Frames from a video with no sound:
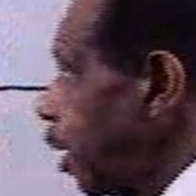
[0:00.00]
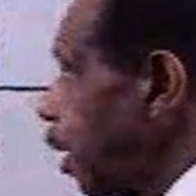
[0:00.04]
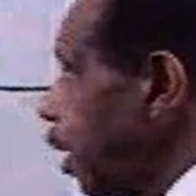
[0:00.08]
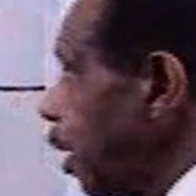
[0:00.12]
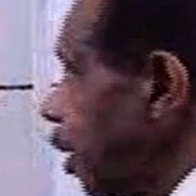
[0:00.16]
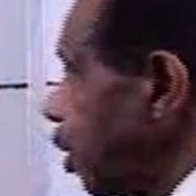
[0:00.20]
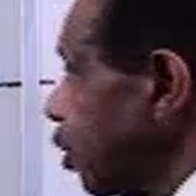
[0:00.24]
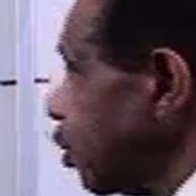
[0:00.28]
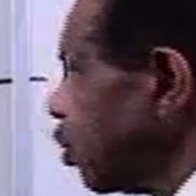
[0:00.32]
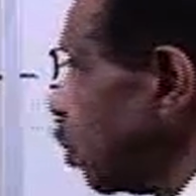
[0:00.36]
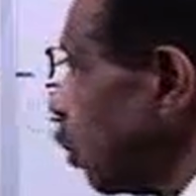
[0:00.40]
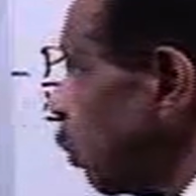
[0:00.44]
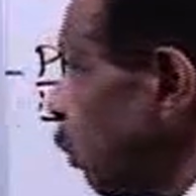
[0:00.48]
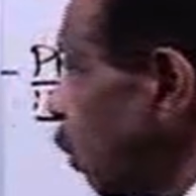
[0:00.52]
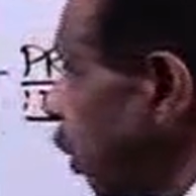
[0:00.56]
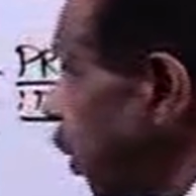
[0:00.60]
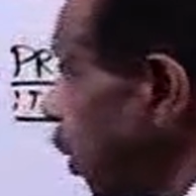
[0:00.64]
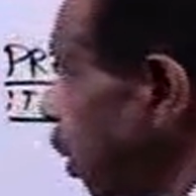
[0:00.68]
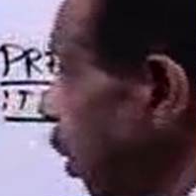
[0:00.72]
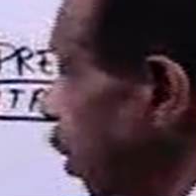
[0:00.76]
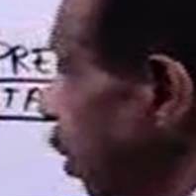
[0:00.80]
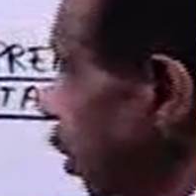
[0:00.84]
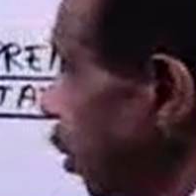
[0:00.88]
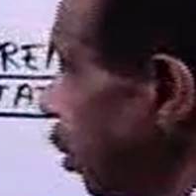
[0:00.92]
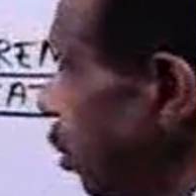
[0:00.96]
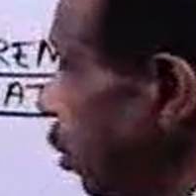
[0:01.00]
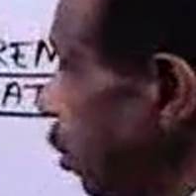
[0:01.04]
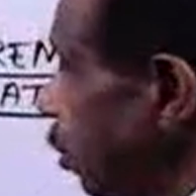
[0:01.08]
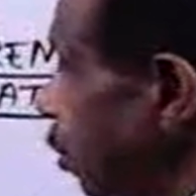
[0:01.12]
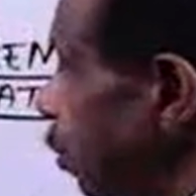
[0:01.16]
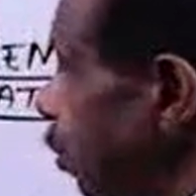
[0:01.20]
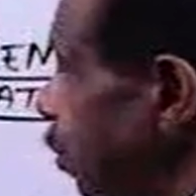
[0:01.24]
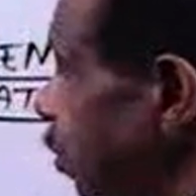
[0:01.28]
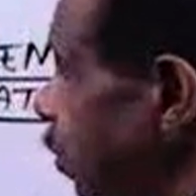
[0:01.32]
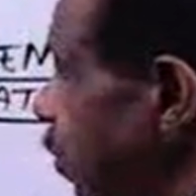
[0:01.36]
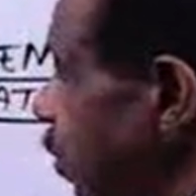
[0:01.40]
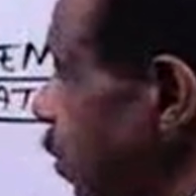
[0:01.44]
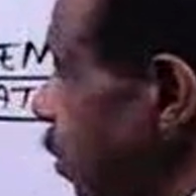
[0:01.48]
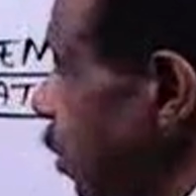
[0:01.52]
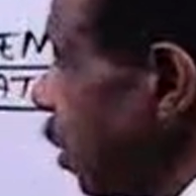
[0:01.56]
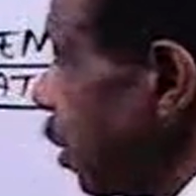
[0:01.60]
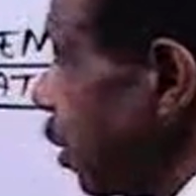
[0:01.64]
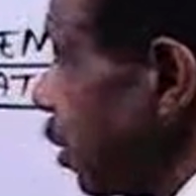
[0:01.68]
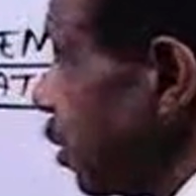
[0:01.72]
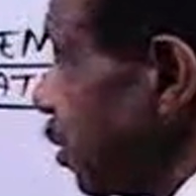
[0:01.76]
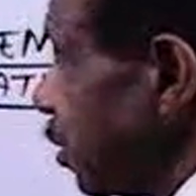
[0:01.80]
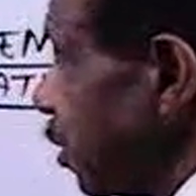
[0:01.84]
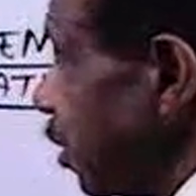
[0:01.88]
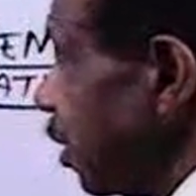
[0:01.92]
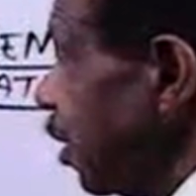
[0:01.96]
So we're going to
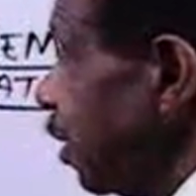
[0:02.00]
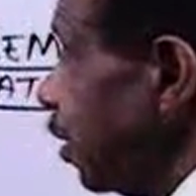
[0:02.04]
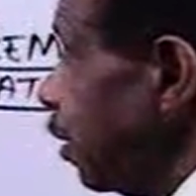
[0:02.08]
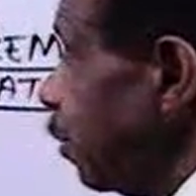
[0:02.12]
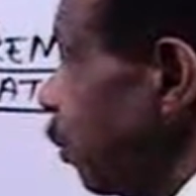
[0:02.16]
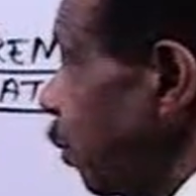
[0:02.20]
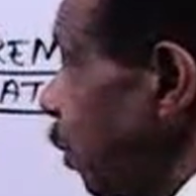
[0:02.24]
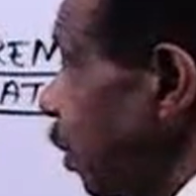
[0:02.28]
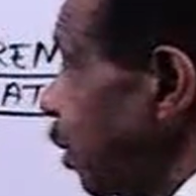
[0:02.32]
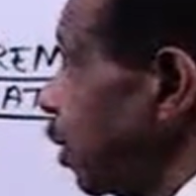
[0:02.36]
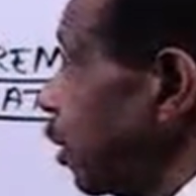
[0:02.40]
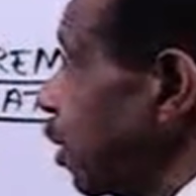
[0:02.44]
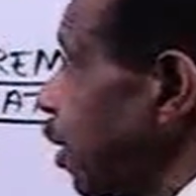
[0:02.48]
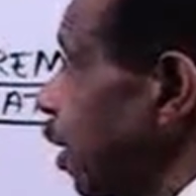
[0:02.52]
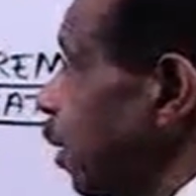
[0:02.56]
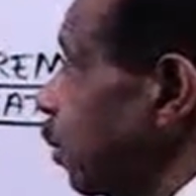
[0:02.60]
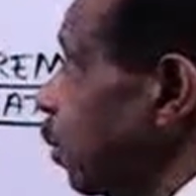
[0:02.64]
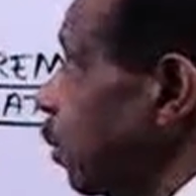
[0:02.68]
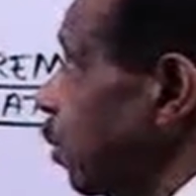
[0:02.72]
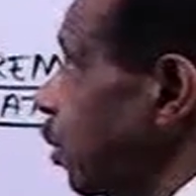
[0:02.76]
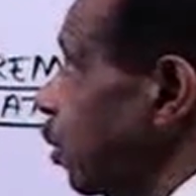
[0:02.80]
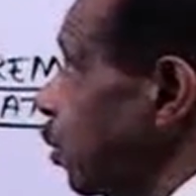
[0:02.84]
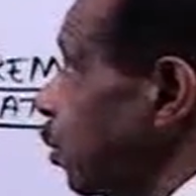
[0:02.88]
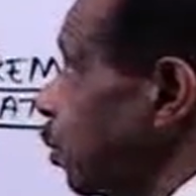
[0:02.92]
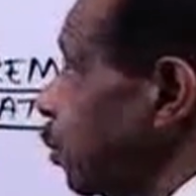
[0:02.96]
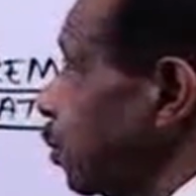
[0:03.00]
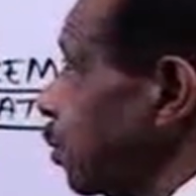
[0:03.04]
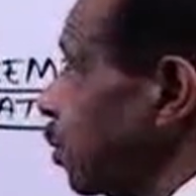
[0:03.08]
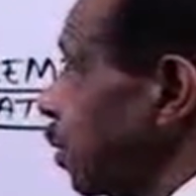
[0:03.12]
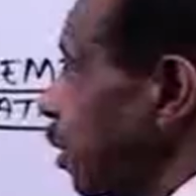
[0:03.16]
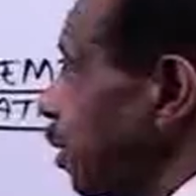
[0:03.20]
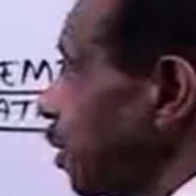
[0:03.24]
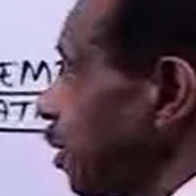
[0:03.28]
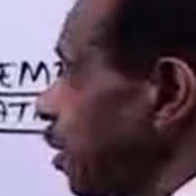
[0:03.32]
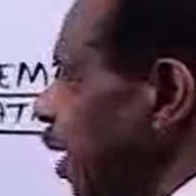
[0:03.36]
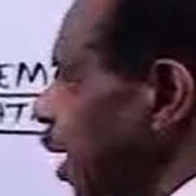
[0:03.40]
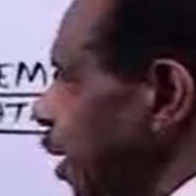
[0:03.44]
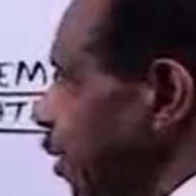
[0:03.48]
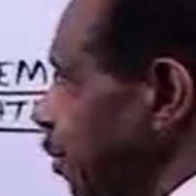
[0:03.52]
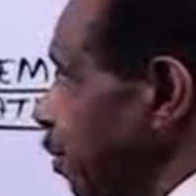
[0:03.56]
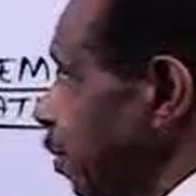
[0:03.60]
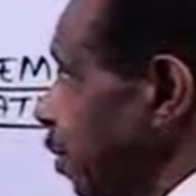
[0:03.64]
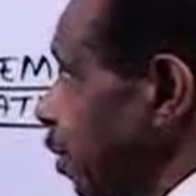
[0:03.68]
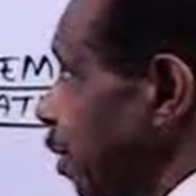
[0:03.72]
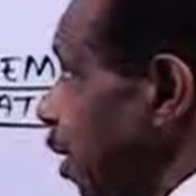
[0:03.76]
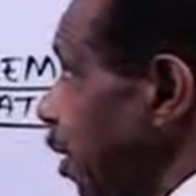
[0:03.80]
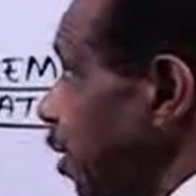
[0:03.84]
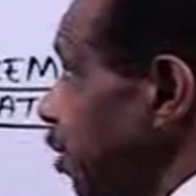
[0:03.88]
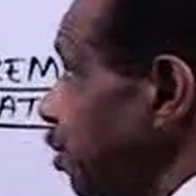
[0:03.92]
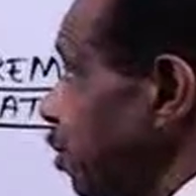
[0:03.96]
see when can we use
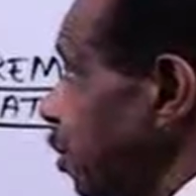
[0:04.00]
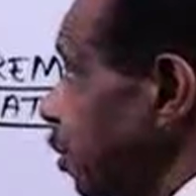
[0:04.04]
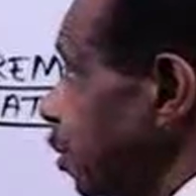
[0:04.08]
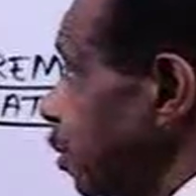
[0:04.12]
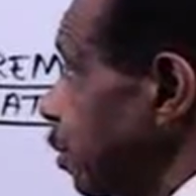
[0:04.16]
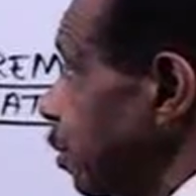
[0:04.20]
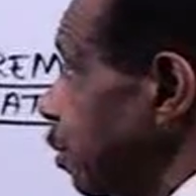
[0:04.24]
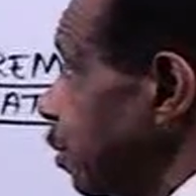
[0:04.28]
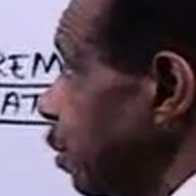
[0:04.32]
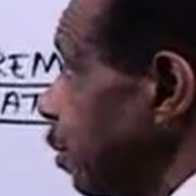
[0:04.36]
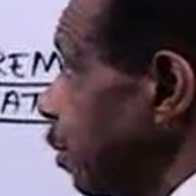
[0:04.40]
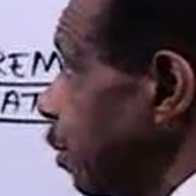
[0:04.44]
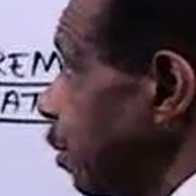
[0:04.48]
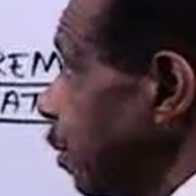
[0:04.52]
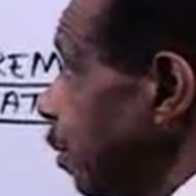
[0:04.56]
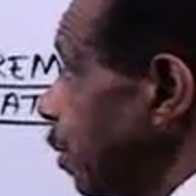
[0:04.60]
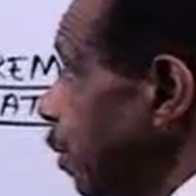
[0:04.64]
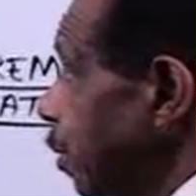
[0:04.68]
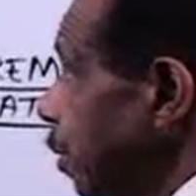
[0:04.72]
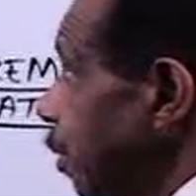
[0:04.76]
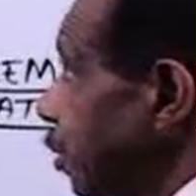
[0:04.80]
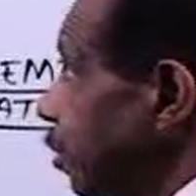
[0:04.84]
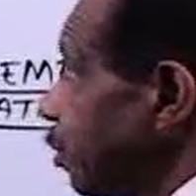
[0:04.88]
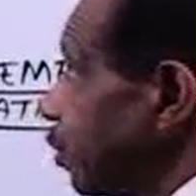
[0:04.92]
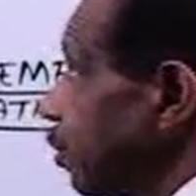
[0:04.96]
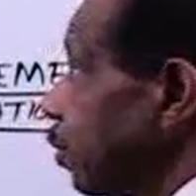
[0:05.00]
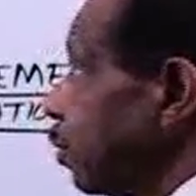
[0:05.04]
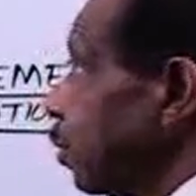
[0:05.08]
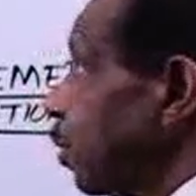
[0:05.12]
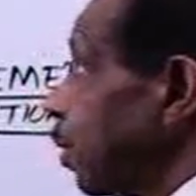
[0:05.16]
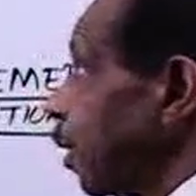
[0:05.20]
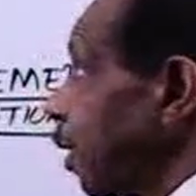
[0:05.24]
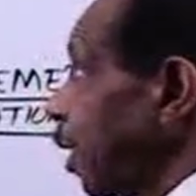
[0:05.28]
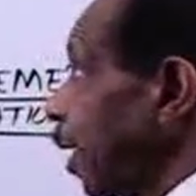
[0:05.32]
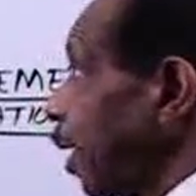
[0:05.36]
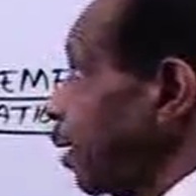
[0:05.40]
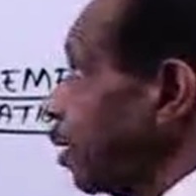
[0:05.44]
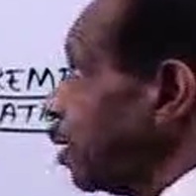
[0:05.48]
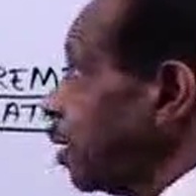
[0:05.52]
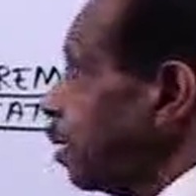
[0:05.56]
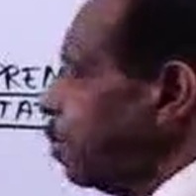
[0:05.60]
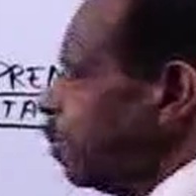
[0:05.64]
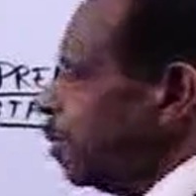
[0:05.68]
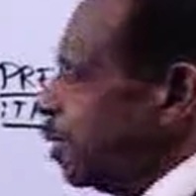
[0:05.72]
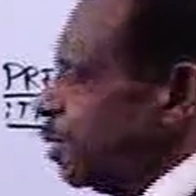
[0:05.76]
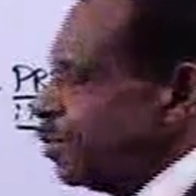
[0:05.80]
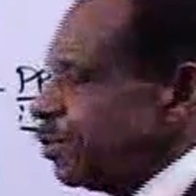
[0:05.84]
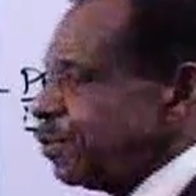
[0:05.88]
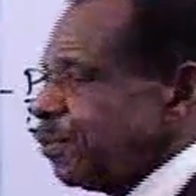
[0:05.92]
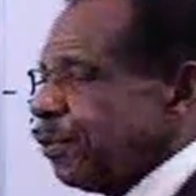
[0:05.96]
intoxication to negate the
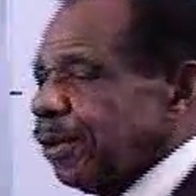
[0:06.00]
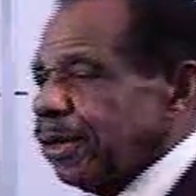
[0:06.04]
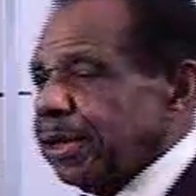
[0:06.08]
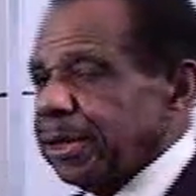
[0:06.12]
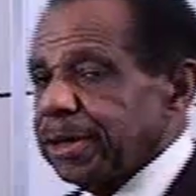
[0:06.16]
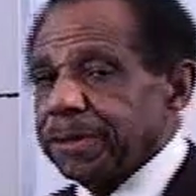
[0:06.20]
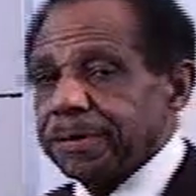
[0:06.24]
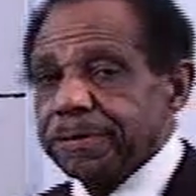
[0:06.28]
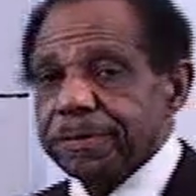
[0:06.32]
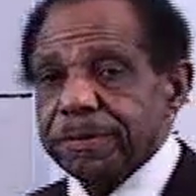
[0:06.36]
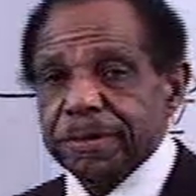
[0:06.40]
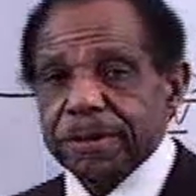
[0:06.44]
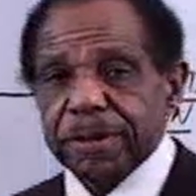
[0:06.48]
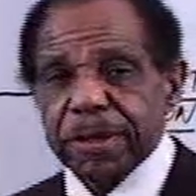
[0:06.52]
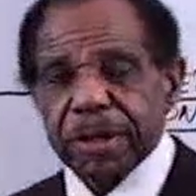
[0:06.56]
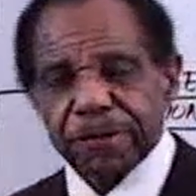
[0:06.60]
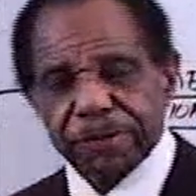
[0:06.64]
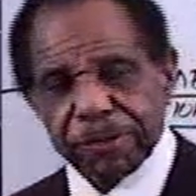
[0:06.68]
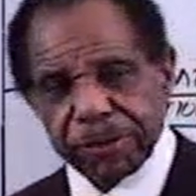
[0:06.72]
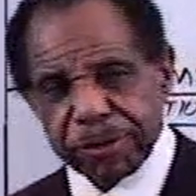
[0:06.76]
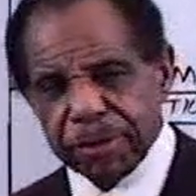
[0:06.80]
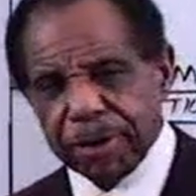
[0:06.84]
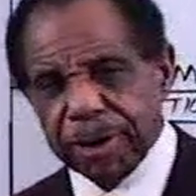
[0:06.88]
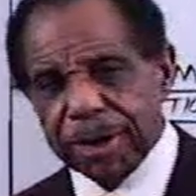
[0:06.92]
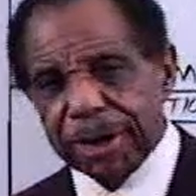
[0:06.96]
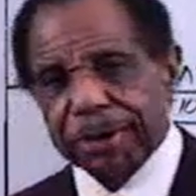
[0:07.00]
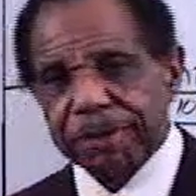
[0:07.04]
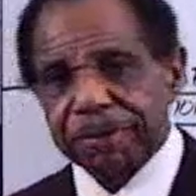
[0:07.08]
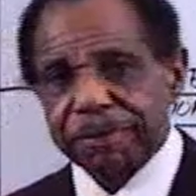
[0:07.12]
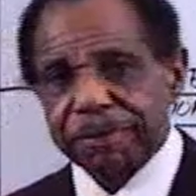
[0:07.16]
mens rea of a crime.